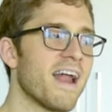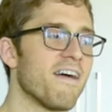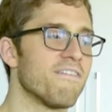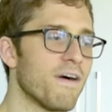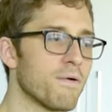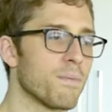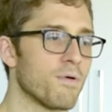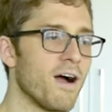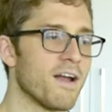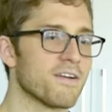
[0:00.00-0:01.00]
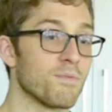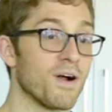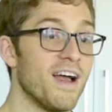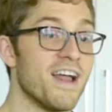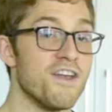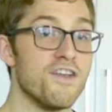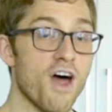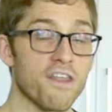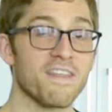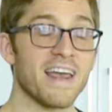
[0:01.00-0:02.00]
I found a product where
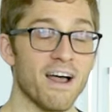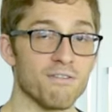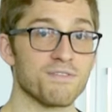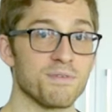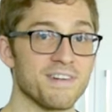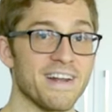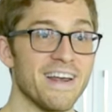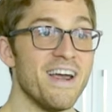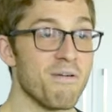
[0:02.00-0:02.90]
nothing else was in it.